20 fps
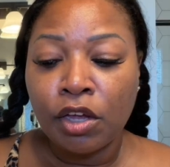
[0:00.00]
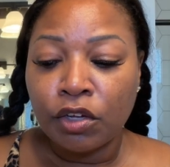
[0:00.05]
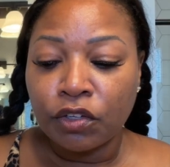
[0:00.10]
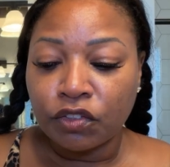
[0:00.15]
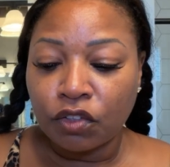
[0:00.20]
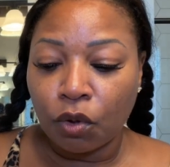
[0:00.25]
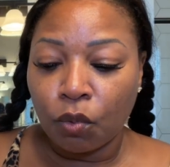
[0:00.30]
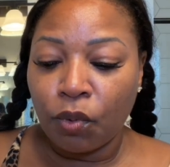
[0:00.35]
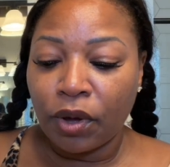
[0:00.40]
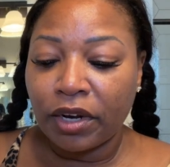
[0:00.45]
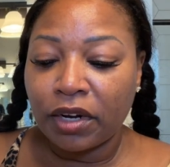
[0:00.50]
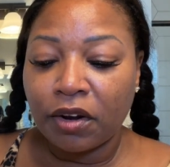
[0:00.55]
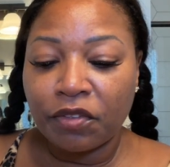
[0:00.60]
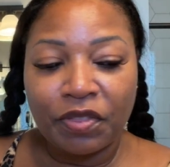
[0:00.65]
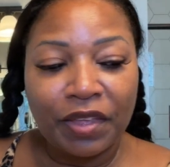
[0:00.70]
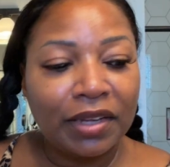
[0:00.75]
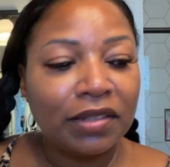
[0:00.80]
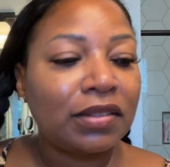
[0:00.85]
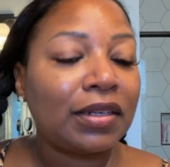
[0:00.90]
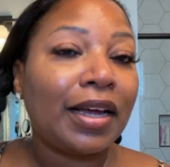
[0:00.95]
So what are the
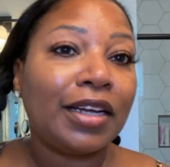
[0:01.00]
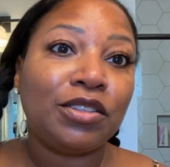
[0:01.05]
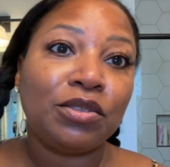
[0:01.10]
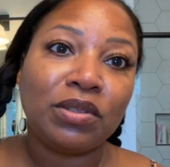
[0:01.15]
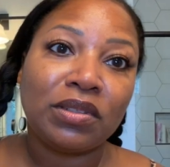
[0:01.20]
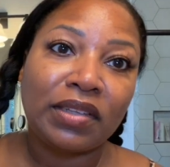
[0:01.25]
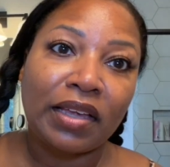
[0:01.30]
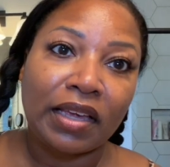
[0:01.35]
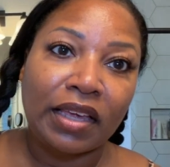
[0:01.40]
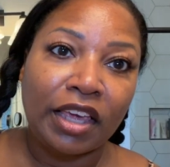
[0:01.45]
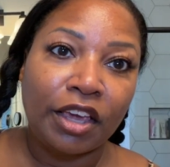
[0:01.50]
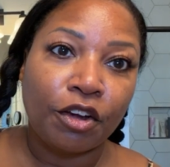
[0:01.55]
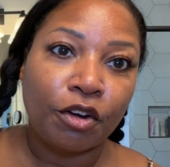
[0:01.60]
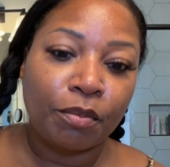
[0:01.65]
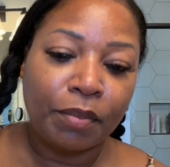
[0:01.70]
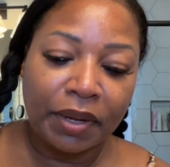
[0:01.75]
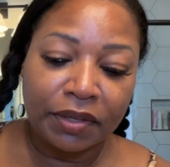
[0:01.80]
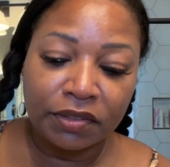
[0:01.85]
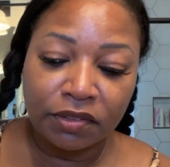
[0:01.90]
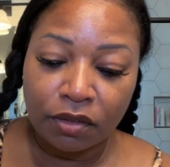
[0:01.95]
things that I do to take care of
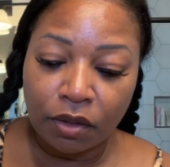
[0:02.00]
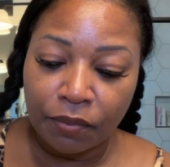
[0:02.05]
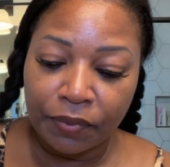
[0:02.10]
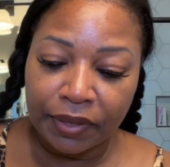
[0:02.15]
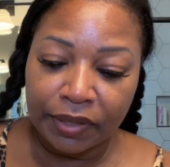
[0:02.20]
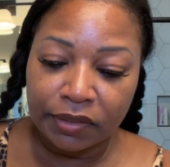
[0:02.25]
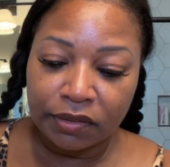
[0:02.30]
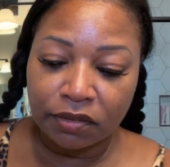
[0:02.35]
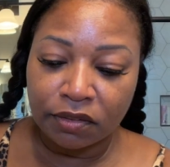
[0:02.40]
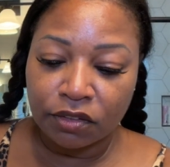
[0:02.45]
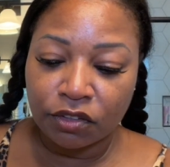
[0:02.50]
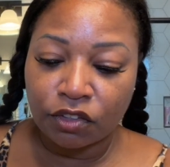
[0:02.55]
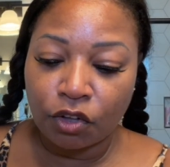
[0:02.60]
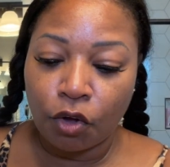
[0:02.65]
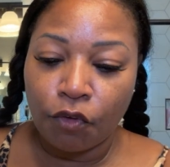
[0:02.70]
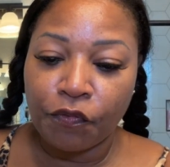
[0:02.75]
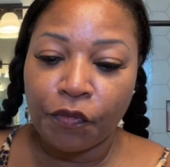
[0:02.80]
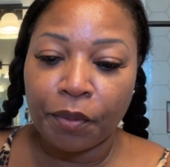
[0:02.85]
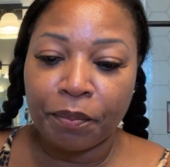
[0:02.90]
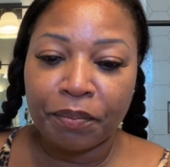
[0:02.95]
my sew-ins?
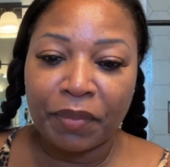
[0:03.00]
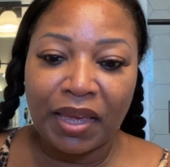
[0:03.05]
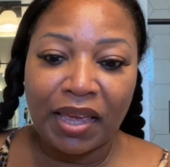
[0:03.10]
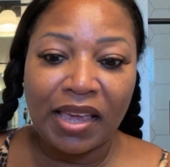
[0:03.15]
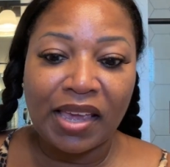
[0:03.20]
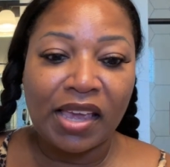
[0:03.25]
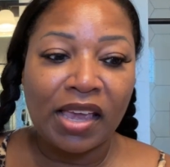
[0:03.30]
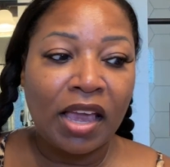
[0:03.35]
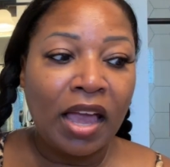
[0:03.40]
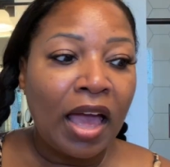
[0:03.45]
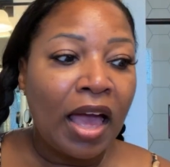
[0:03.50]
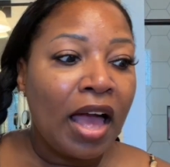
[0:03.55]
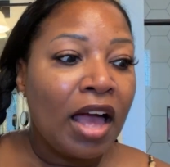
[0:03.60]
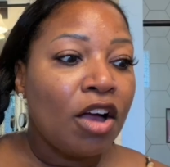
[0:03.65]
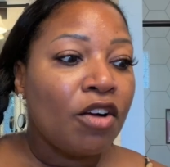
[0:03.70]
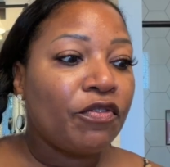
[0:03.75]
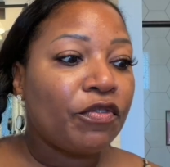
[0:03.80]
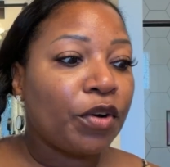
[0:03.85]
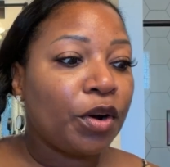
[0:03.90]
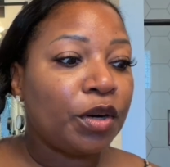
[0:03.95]
So for me,
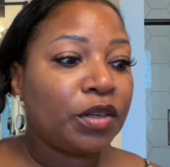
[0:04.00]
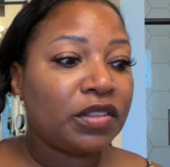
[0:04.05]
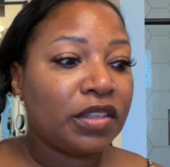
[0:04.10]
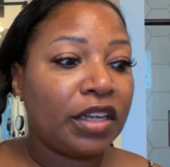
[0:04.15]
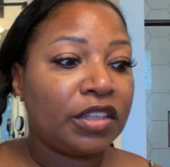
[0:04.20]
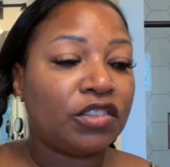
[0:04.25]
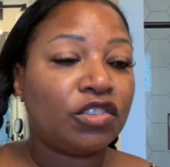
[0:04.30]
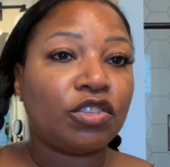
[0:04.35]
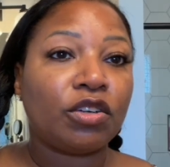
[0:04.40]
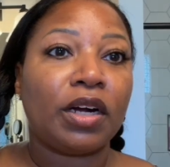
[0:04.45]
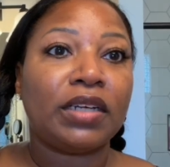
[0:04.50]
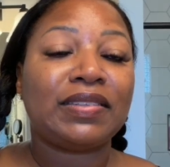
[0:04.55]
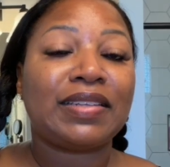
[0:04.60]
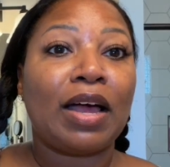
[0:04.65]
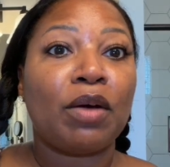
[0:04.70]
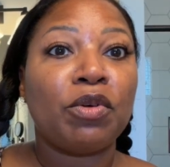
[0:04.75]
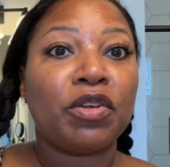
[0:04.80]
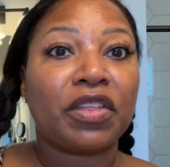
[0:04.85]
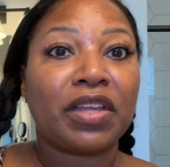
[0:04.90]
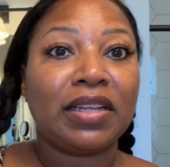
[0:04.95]
first, it starts
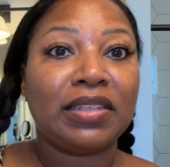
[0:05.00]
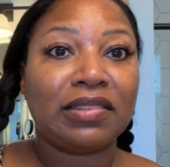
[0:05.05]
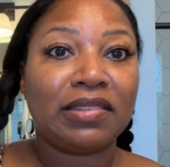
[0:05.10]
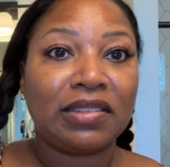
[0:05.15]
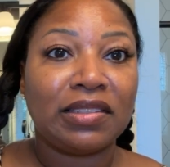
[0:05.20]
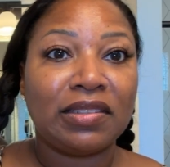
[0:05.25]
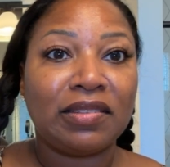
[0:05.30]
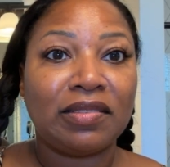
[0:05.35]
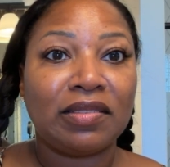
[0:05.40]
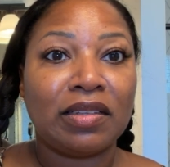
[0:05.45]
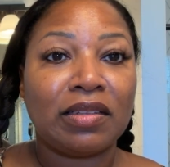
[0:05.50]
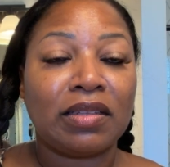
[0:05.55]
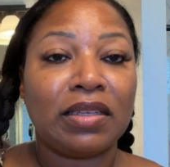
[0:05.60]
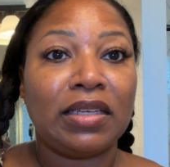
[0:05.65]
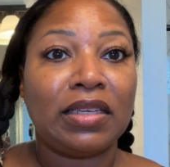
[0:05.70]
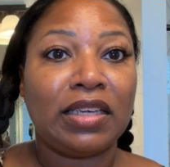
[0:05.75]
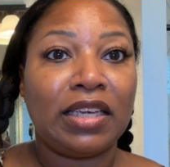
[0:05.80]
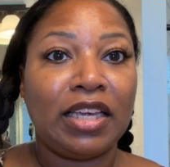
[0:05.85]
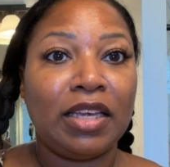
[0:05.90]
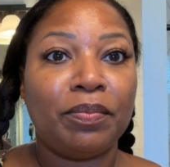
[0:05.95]
out with consistently
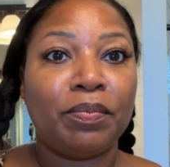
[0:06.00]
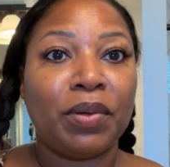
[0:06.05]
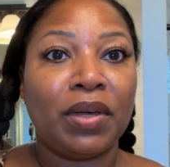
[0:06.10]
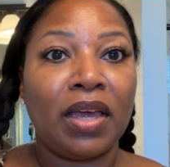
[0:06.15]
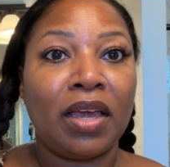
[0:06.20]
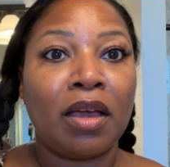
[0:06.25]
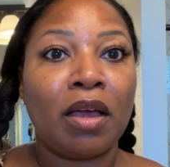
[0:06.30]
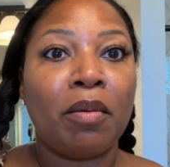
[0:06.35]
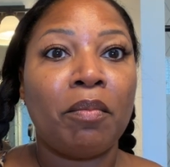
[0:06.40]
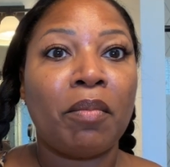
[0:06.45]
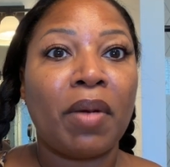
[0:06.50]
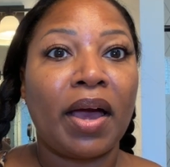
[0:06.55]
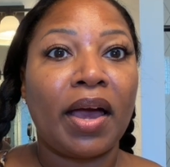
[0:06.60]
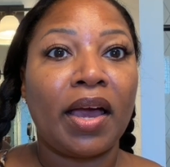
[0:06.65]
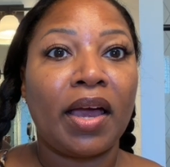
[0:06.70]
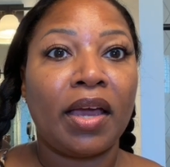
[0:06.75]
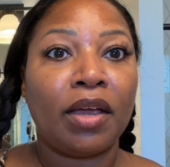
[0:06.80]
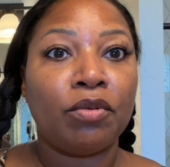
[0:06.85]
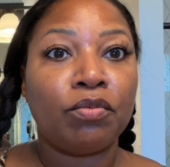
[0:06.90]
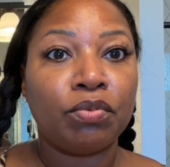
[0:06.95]
keeping
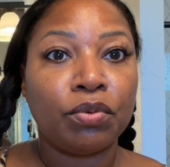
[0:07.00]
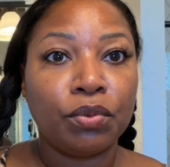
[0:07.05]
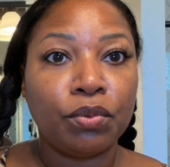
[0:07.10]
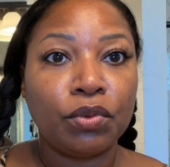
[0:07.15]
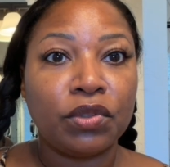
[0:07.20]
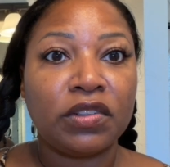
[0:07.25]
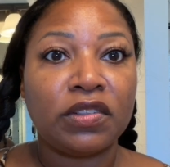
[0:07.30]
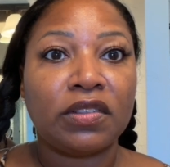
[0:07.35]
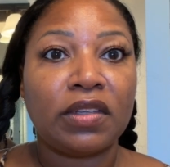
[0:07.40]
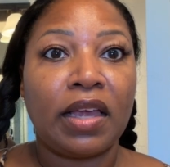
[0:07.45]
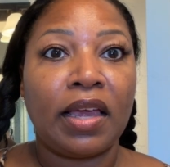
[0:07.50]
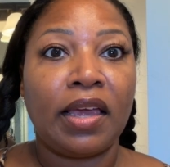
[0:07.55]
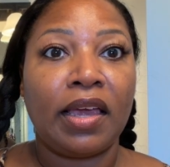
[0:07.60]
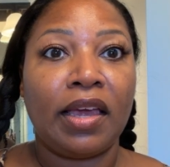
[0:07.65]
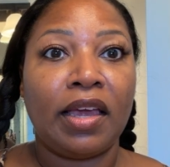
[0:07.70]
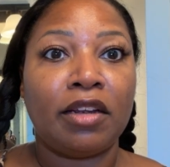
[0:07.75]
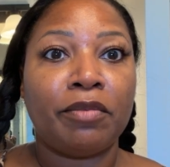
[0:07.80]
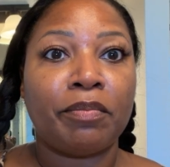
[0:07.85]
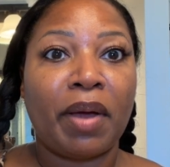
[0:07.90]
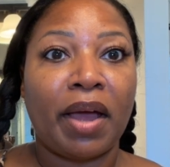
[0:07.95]
my roots
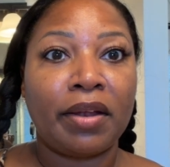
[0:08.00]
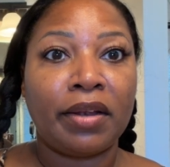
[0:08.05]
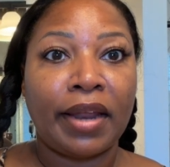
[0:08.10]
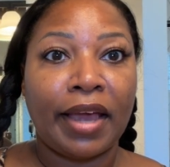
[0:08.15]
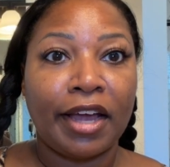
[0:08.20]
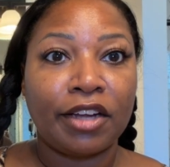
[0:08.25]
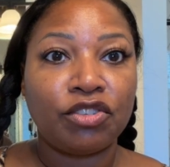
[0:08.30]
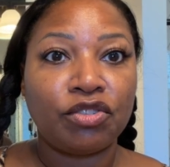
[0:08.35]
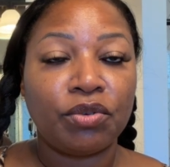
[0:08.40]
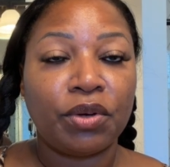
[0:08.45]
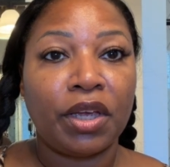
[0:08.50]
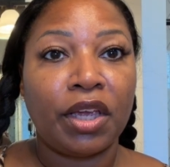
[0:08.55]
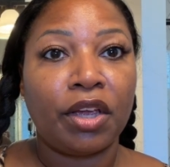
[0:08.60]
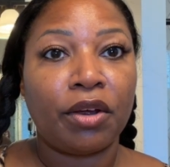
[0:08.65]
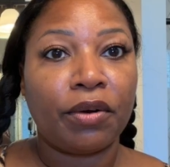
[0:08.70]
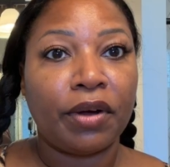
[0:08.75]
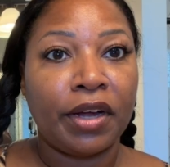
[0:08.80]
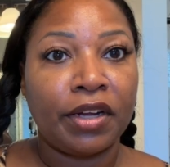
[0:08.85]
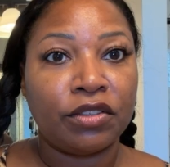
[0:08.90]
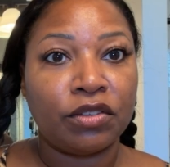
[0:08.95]
and my natural hair
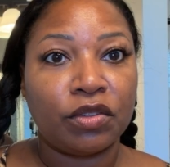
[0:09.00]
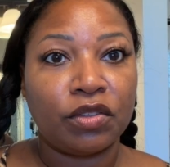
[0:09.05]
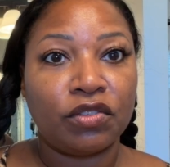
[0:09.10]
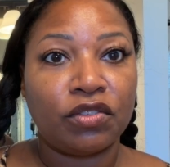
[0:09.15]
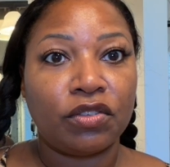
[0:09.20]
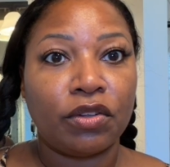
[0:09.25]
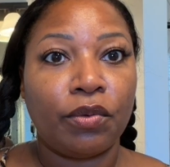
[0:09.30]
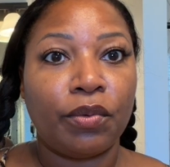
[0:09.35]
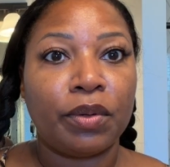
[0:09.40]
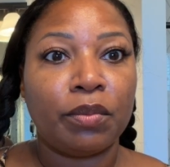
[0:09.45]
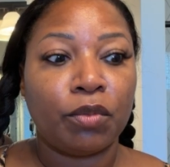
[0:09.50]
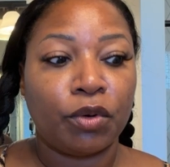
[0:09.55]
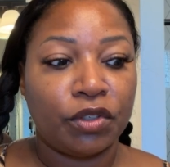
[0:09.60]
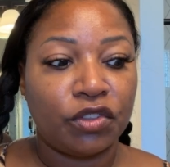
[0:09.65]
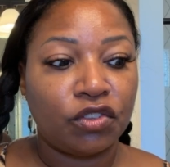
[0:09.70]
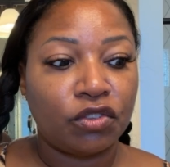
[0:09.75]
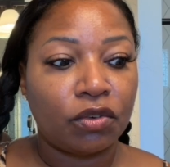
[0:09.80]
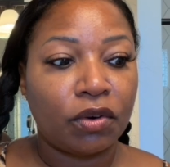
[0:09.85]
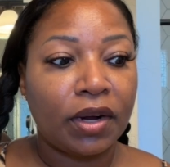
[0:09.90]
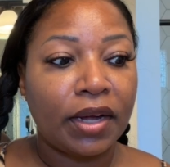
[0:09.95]
under the sew-in
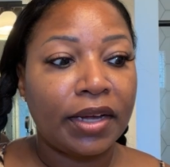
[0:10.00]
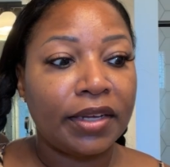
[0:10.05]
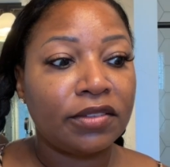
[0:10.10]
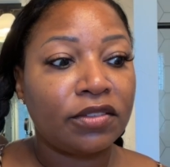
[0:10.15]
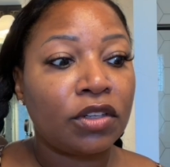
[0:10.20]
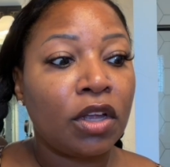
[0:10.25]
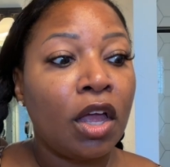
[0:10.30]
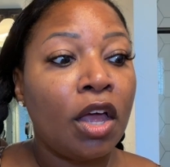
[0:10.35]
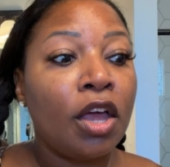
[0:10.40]
moisturized.